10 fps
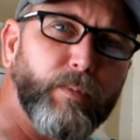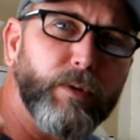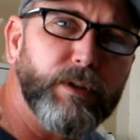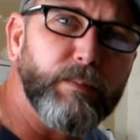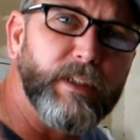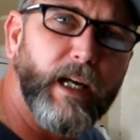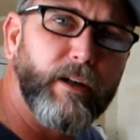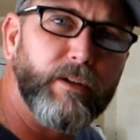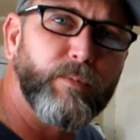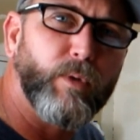for some
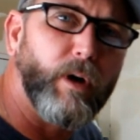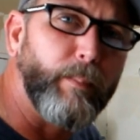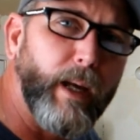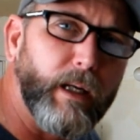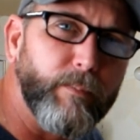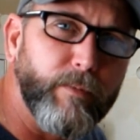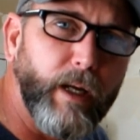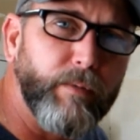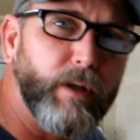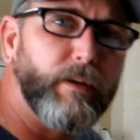tires for our Magnum
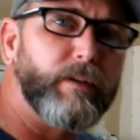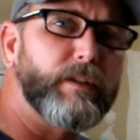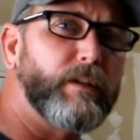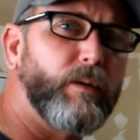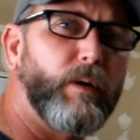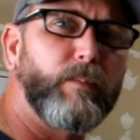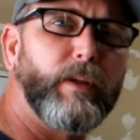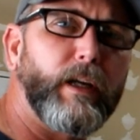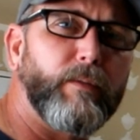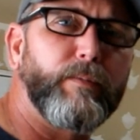500, so
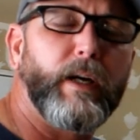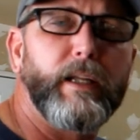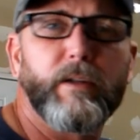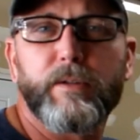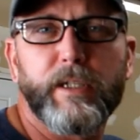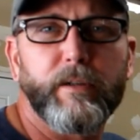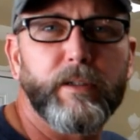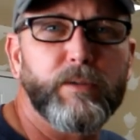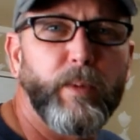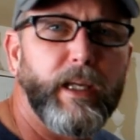hopefully I'll find those here
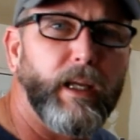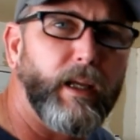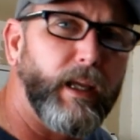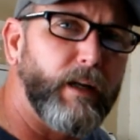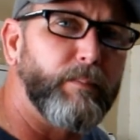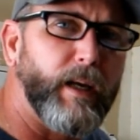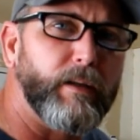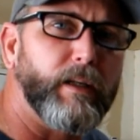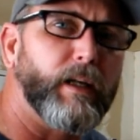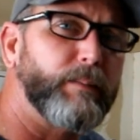this weekend, get them
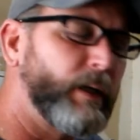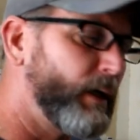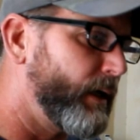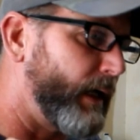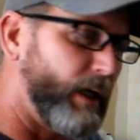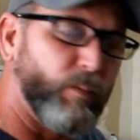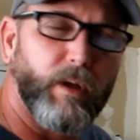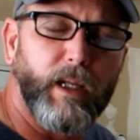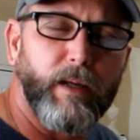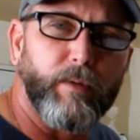mounted up, and
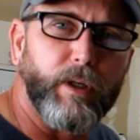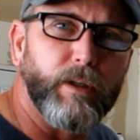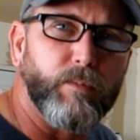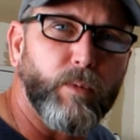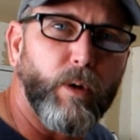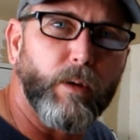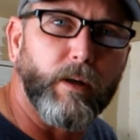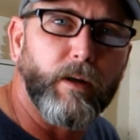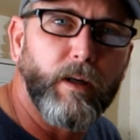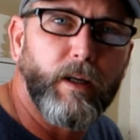we'll have a good
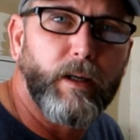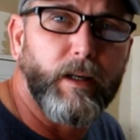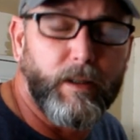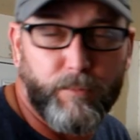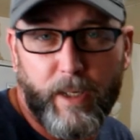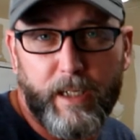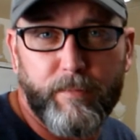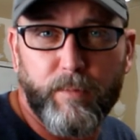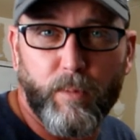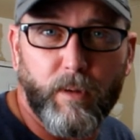roller ready
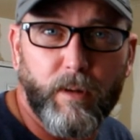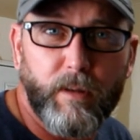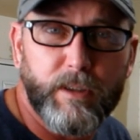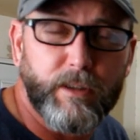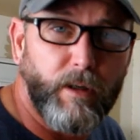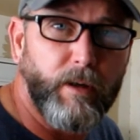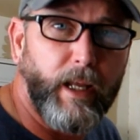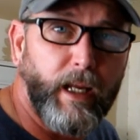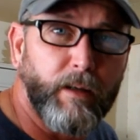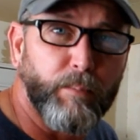for start
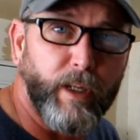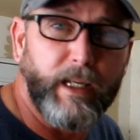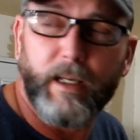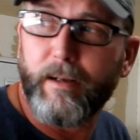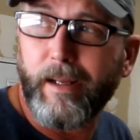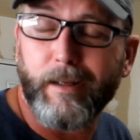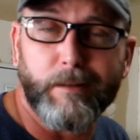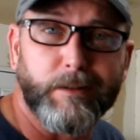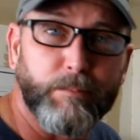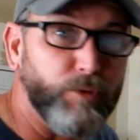and break in
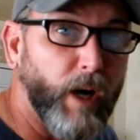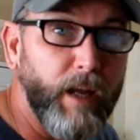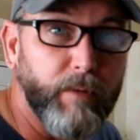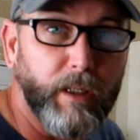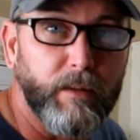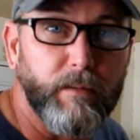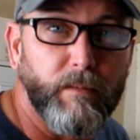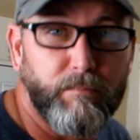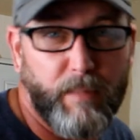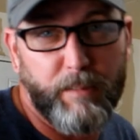and some driving,
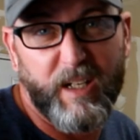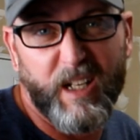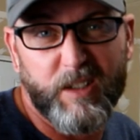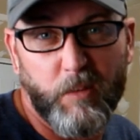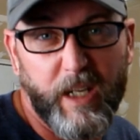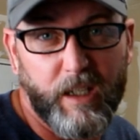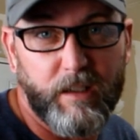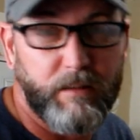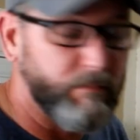maybe next week.